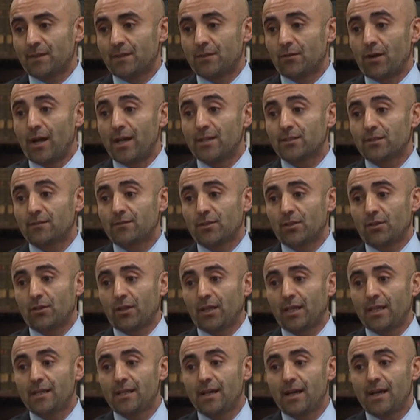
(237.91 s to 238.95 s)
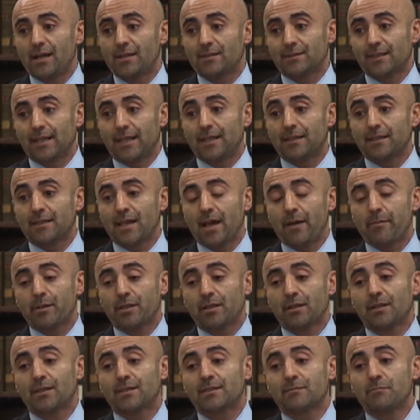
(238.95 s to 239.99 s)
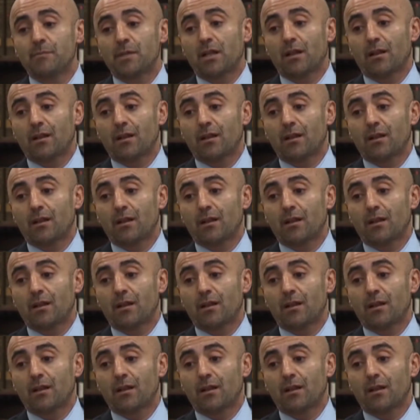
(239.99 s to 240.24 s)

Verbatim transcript: the rise of Turkey as a capitalist